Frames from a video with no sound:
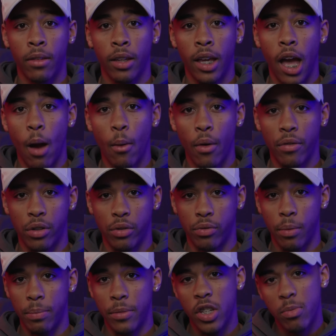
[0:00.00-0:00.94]
However,
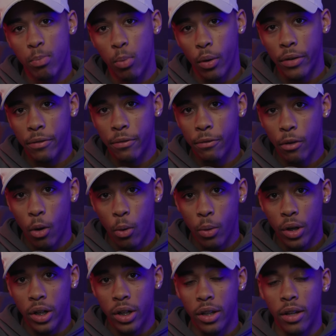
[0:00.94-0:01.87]
from this point
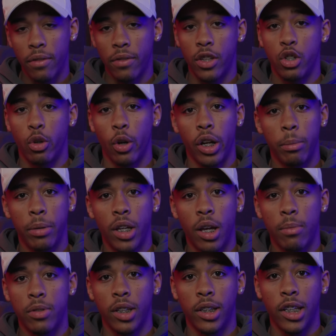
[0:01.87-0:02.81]
forward, the training
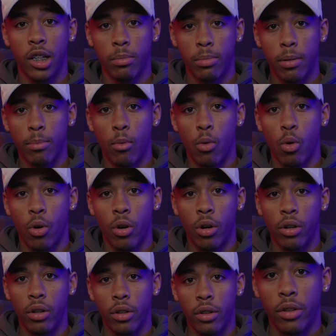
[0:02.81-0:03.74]
becomes a little bit more